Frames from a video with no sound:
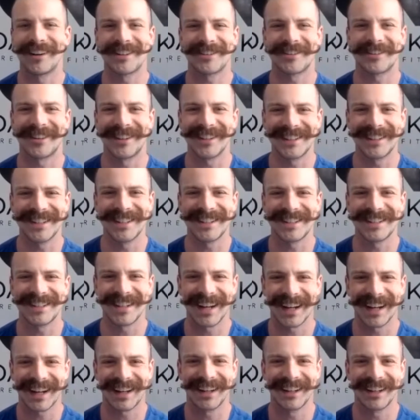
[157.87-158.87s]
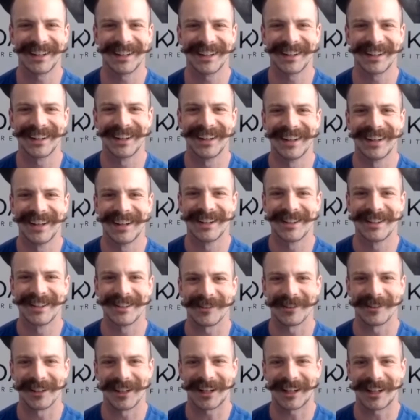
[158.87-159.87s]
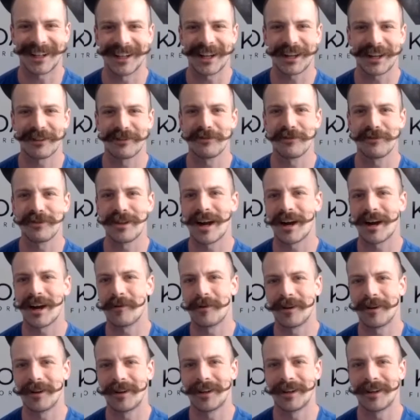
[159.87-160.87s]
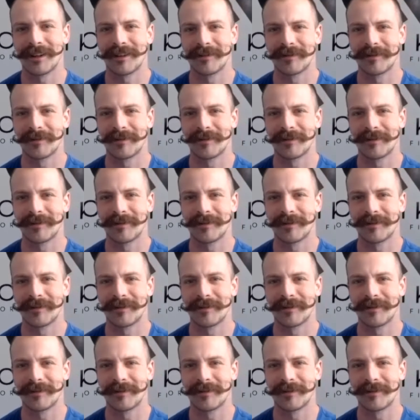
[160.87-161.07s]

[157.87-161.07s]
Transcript: 22nd. So we're going to click through that one.